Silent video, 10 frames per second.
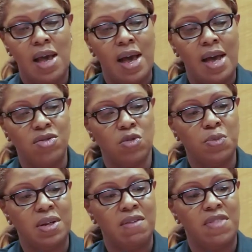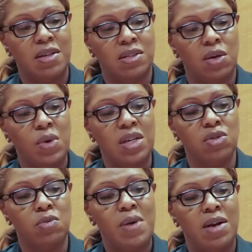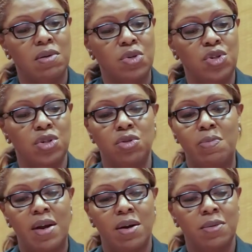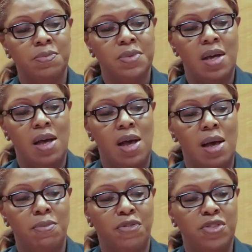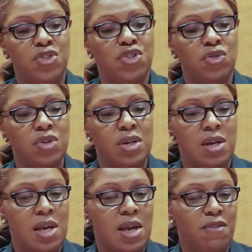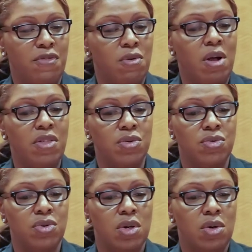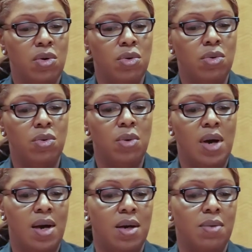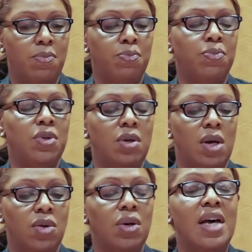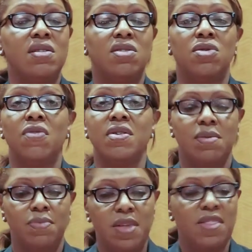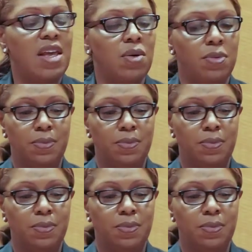I just believe that we can do better, and we should do better for the children and for all those who utilize its service. Thank you.